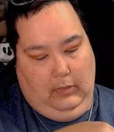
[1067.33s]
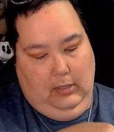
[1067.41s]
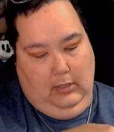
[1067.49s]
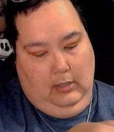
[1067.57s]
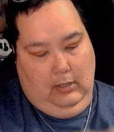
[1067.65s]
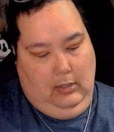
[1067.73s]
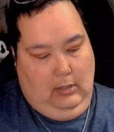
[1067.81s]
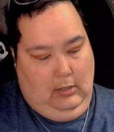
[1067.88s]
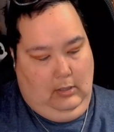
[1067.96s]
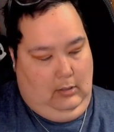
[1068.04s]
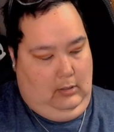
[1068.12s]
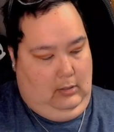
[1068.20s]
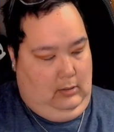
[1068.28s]

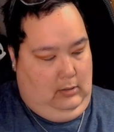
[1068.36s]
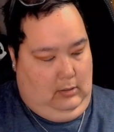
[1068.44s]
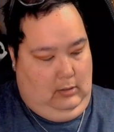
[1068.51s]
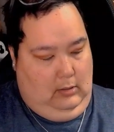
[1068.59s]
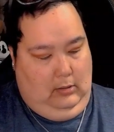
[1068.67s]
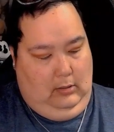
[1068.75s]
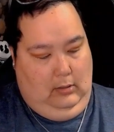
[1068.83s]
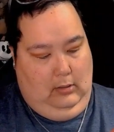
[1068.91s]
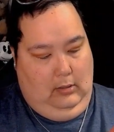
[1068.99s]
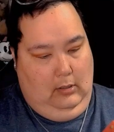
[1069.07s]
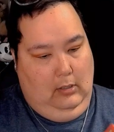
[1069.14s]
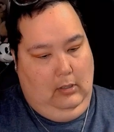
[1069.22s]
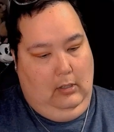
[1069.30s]

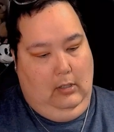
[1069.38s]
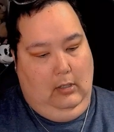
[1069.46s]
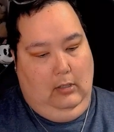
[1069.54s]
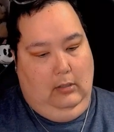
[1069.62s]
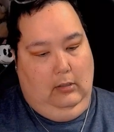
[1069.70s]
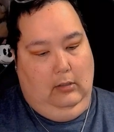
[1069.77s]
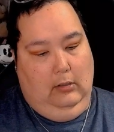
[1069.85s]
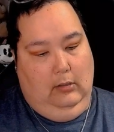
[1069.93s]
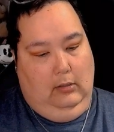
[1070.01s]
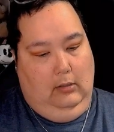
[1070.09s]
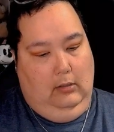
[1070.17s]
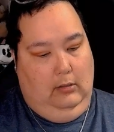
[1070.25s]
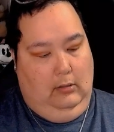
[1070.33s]

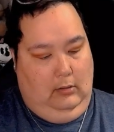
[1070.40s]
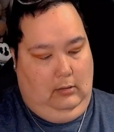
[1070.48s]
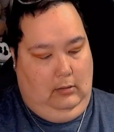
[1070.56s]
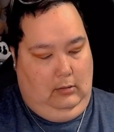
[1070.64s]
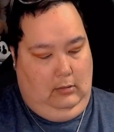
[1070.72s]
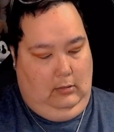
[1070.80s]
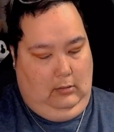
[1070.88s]
(no one is talking)